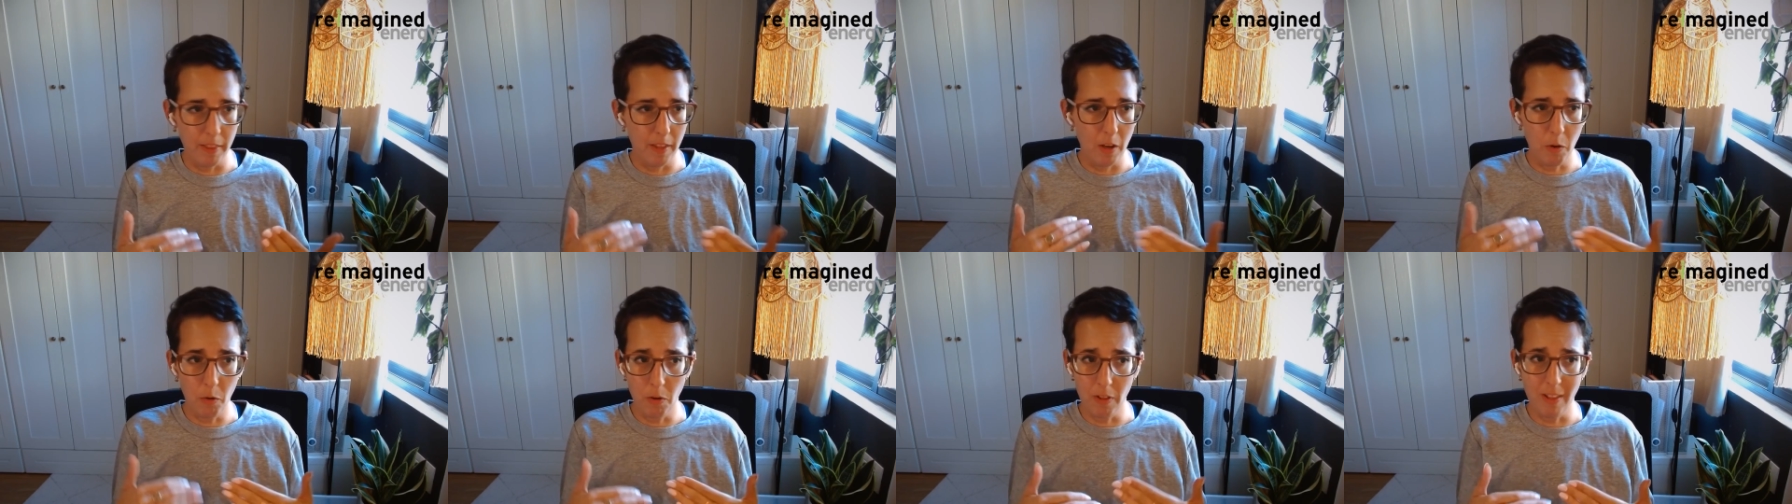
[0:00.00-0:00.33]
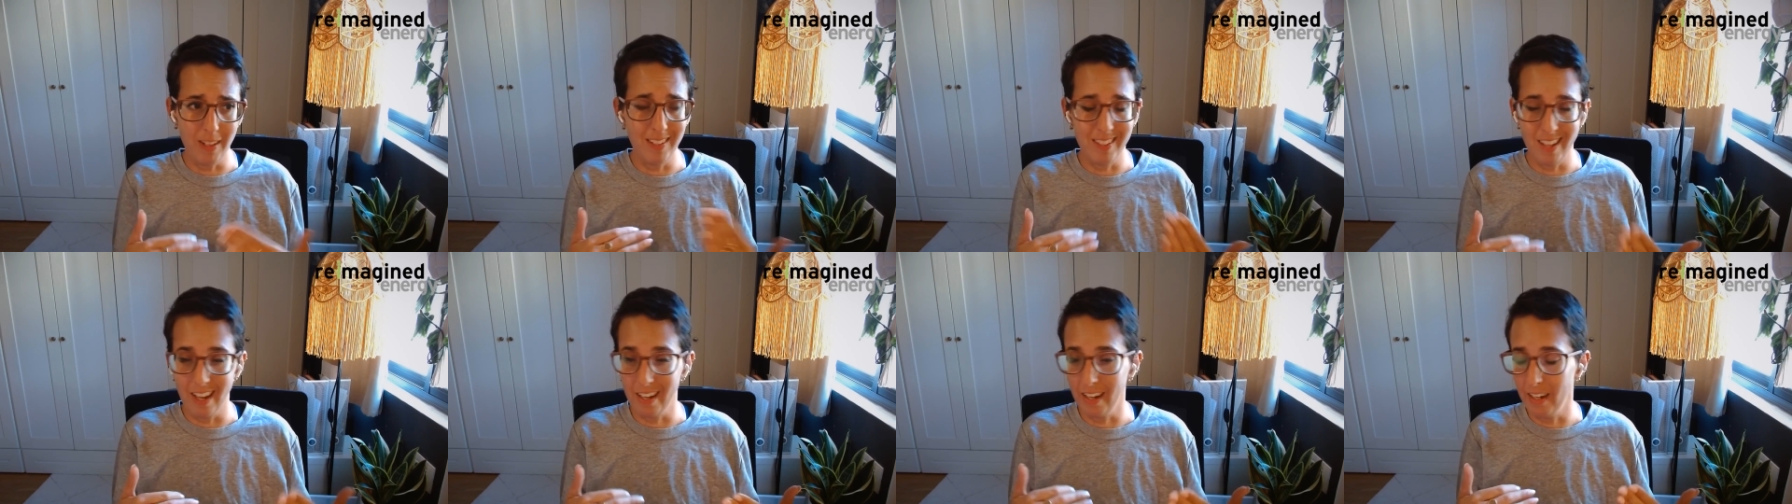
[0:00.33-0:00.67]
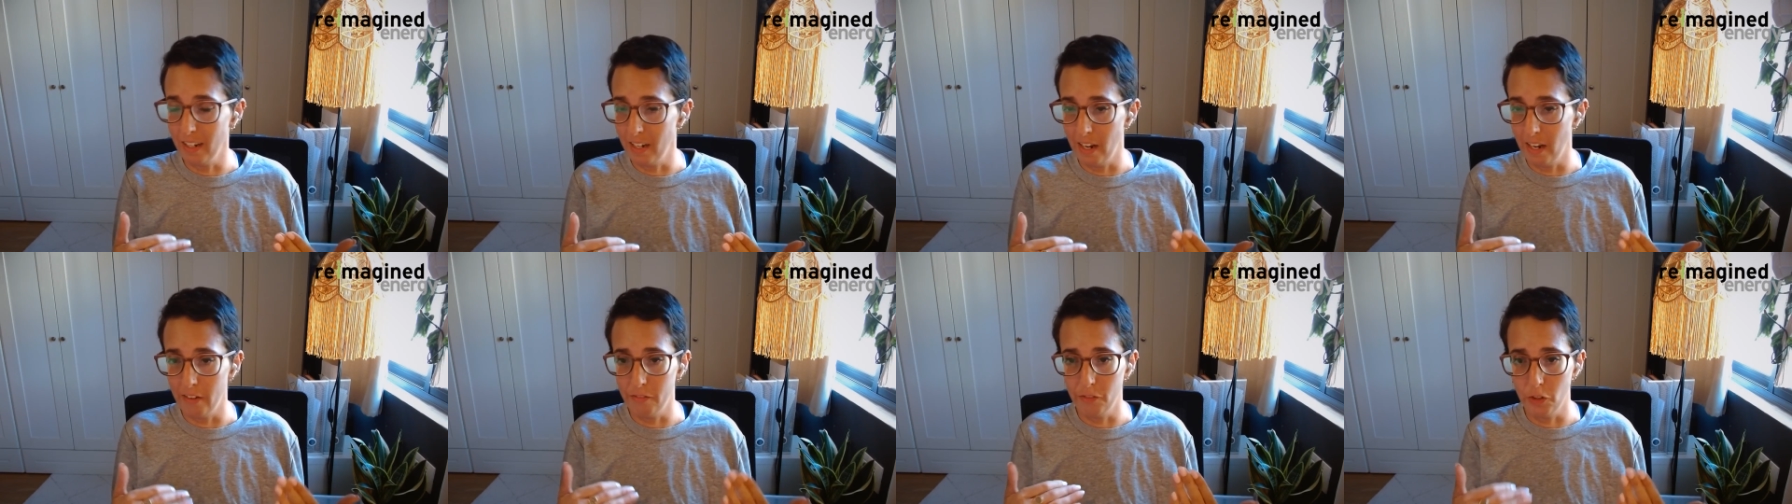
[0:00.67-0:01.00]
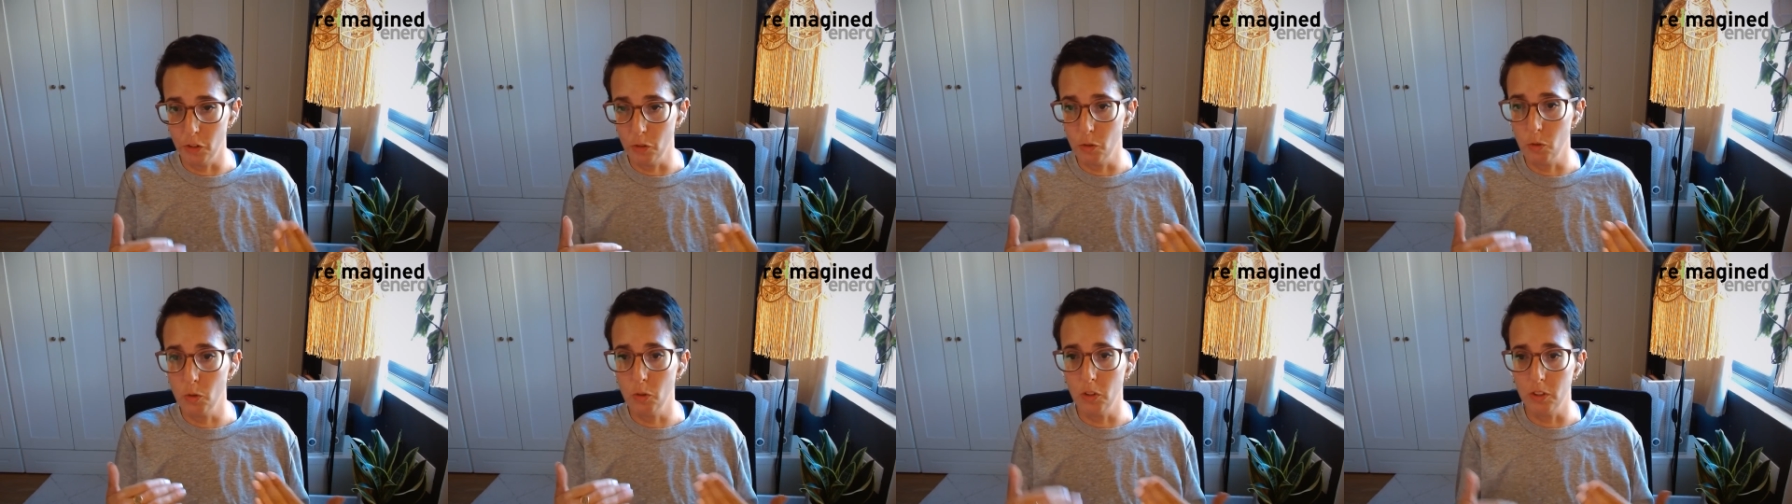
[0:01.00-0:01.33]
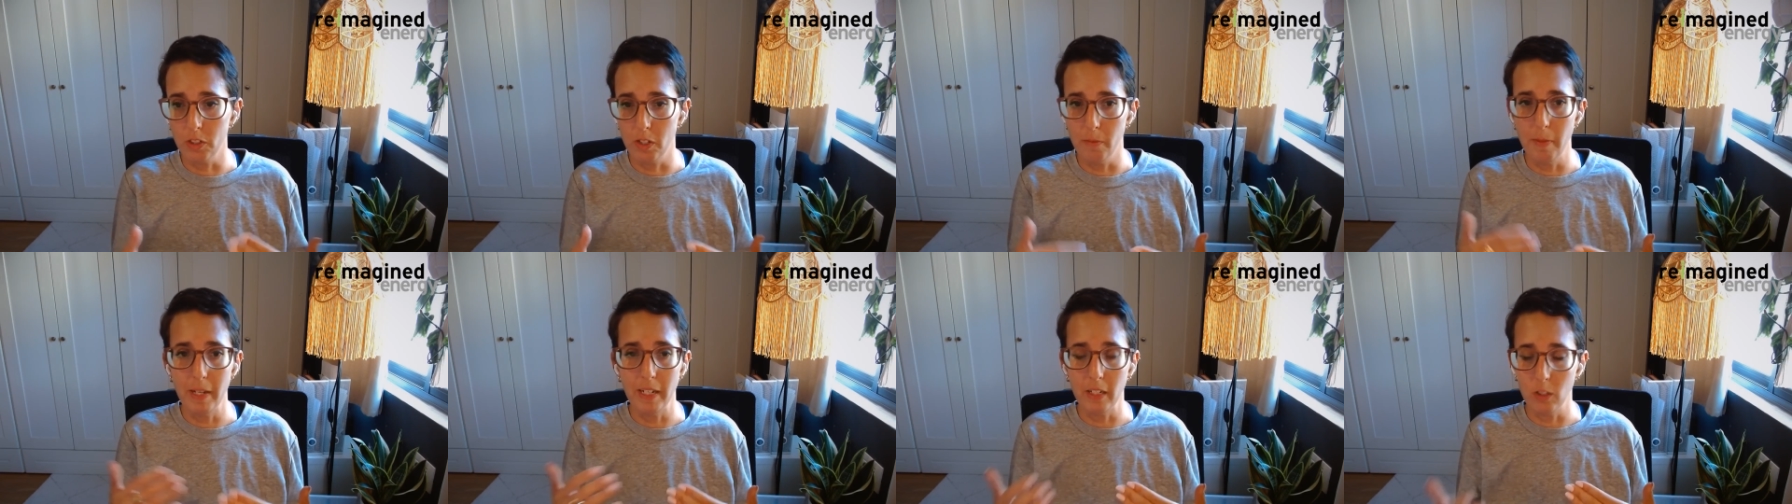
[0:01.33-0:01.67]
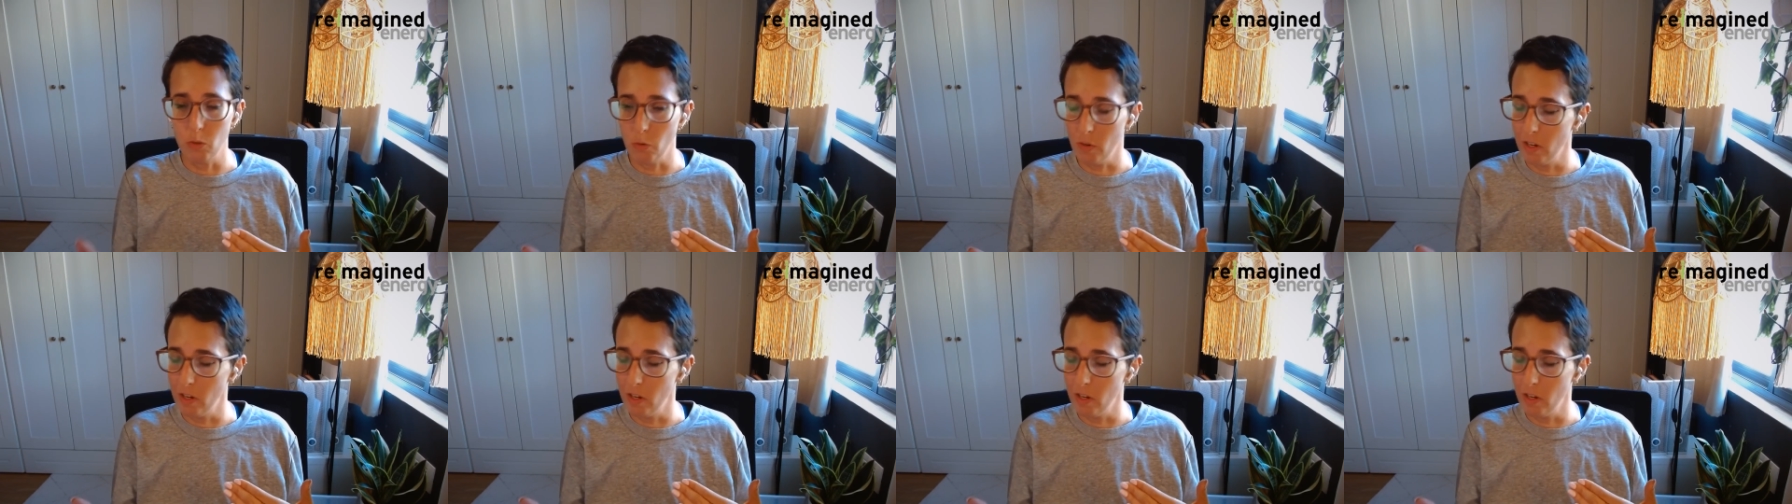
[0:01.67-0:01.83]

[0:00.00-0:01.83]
They were the second after Google to make a